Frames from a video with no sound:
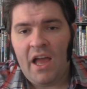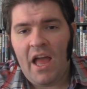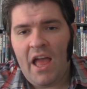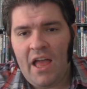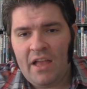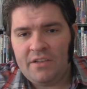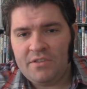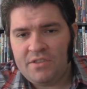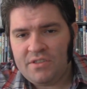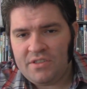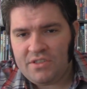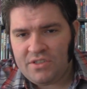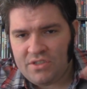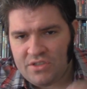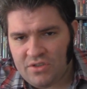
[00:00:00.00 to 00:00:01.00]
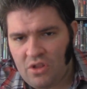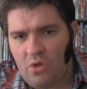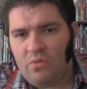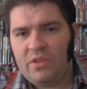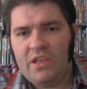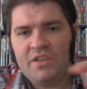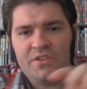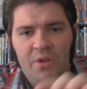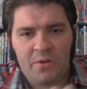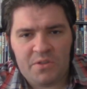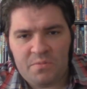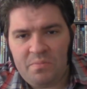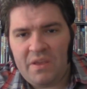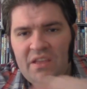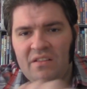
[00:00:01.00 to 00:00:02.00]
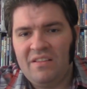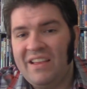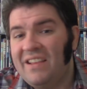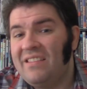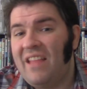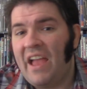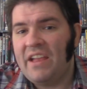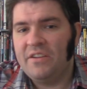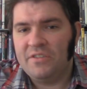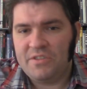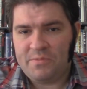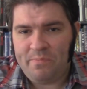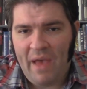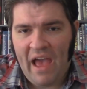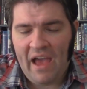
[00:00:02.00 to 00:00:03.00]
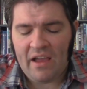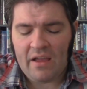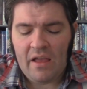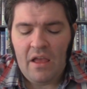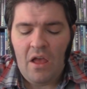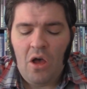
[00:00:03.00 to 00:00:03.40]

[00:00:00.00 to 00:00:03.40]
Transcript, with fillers: and slowly starts peeling layers back